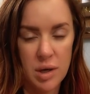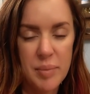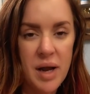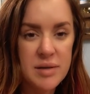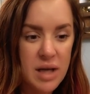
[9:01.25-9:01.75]

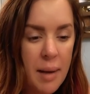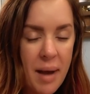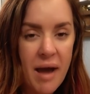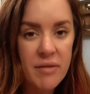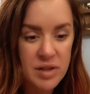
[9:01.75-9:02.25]
But
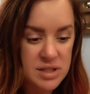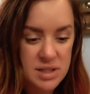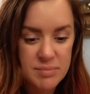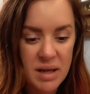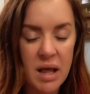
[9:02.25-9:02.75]
I'm this
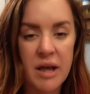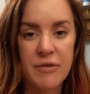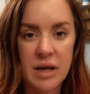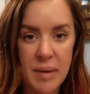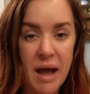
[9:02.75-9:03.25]
is my life.
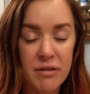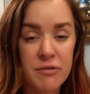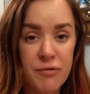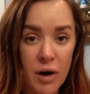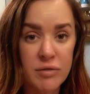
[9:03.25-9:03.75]
Like, I'm having
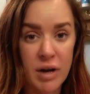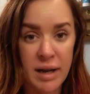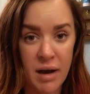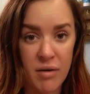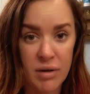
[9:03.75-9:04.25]
fun right now.